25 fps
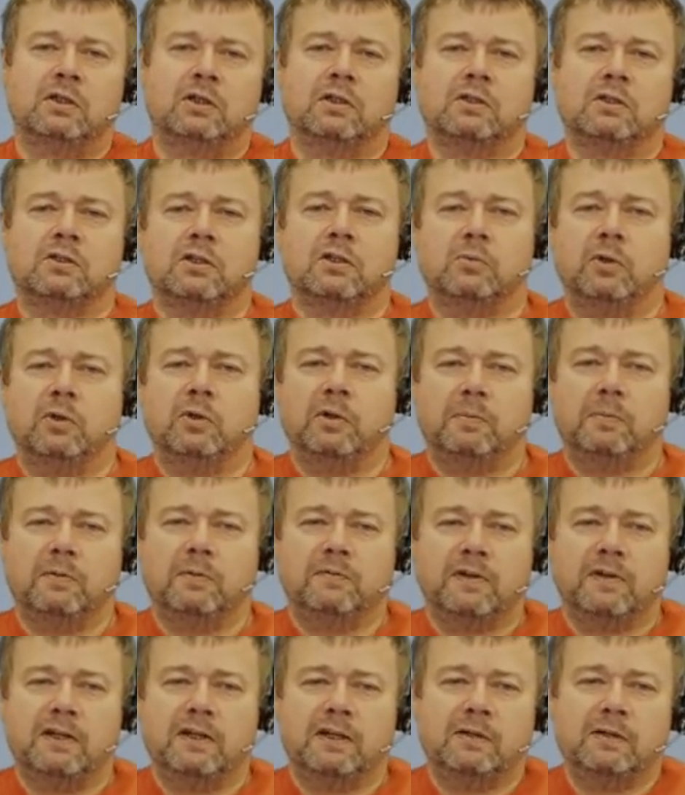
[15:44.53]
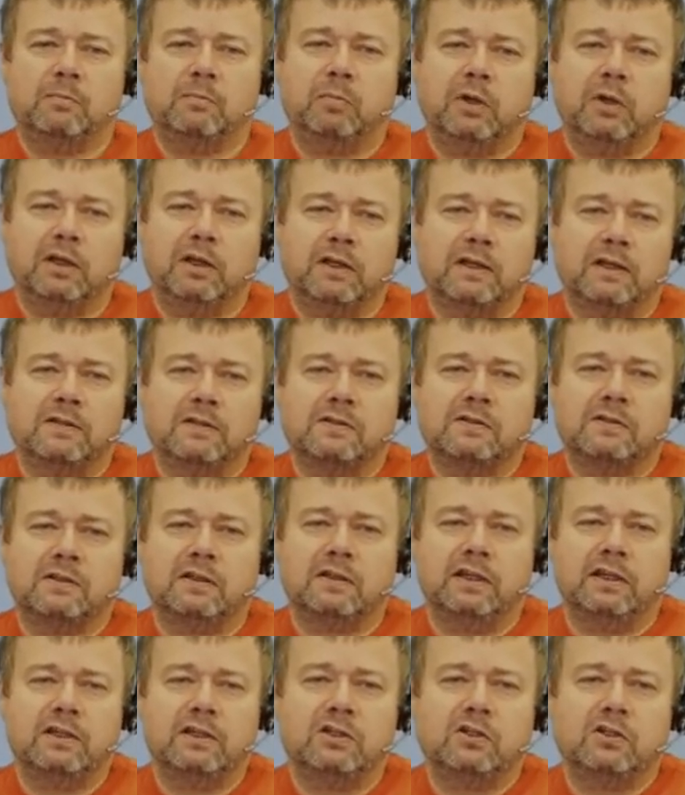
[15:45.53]
So we are providing plugins
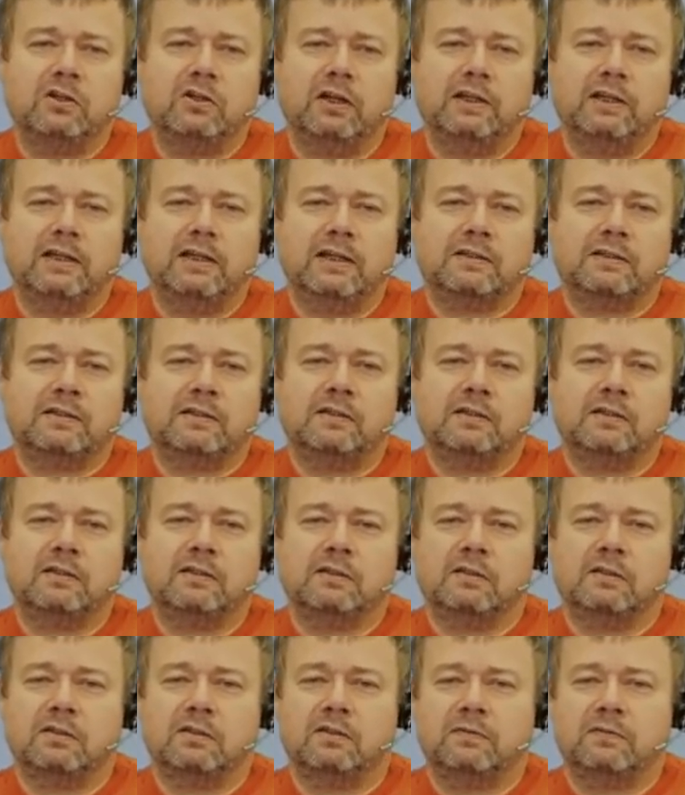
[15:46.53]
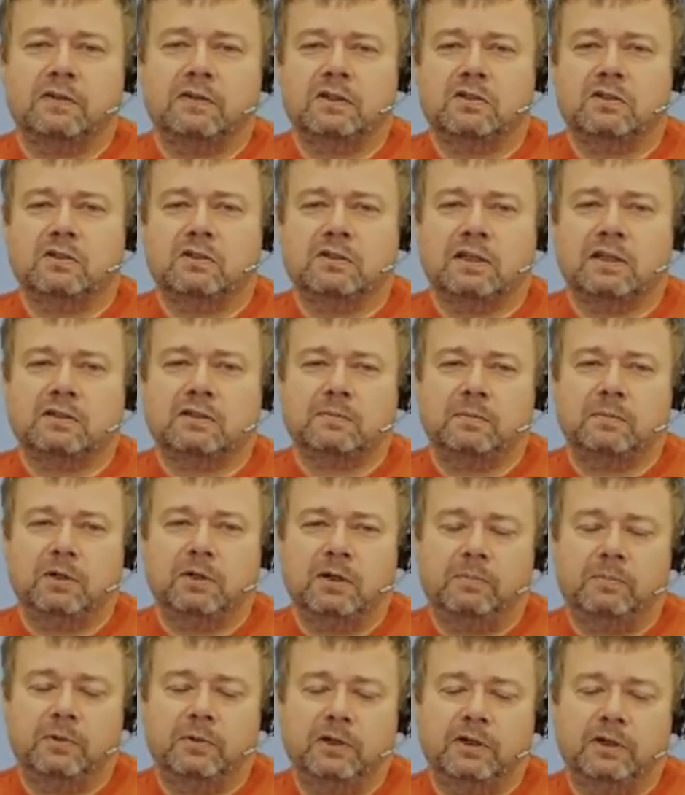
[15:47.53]
that integrate access to such features as
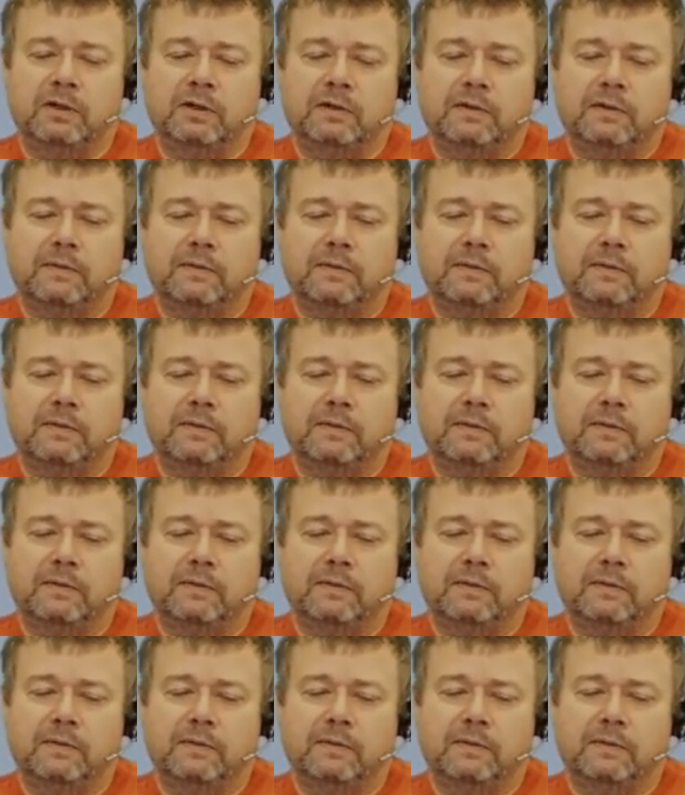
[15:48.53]
appropriate.